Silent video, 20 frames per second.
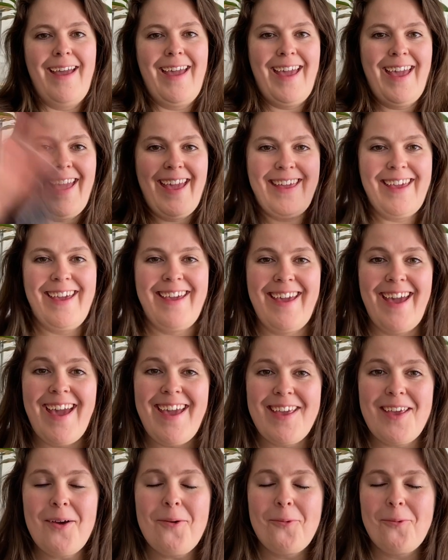
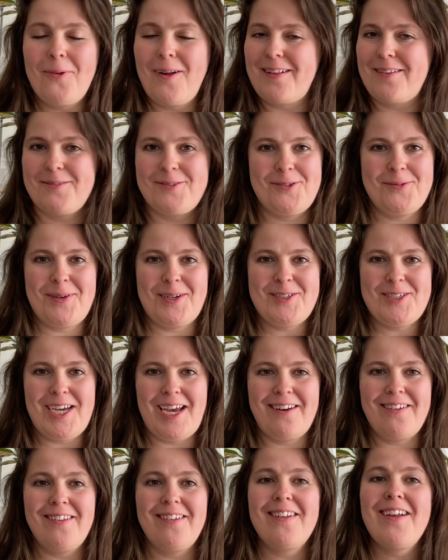Hey, welcome to my
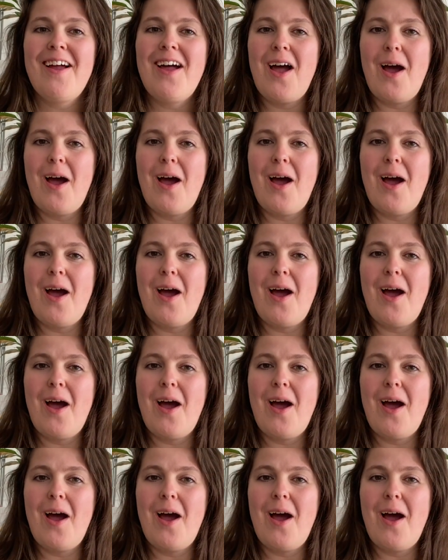channel.